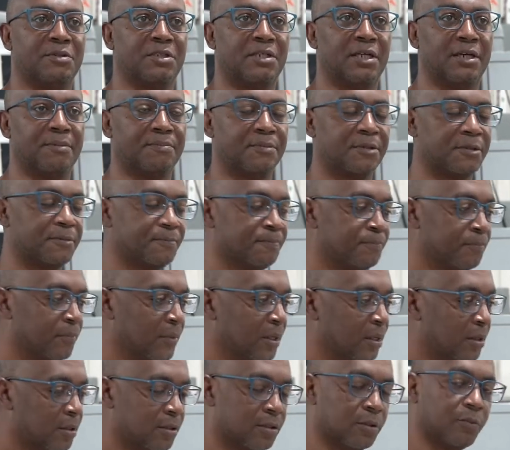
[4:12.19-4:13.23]
chips.
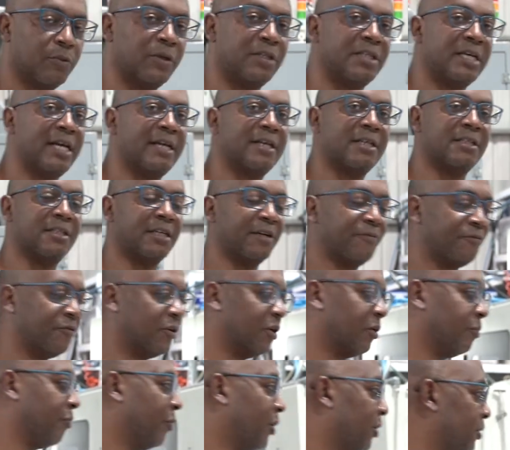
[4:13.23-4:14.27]
So we take a
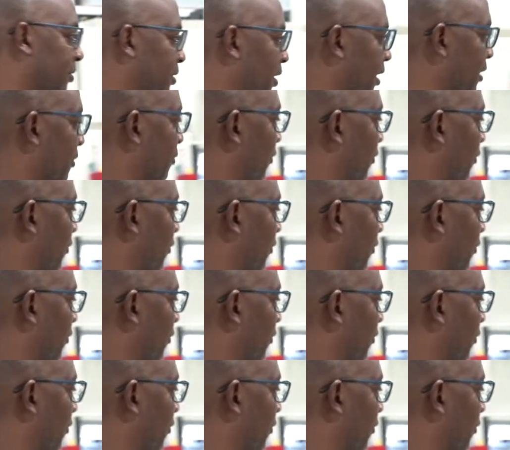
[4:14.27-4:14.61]
different approach at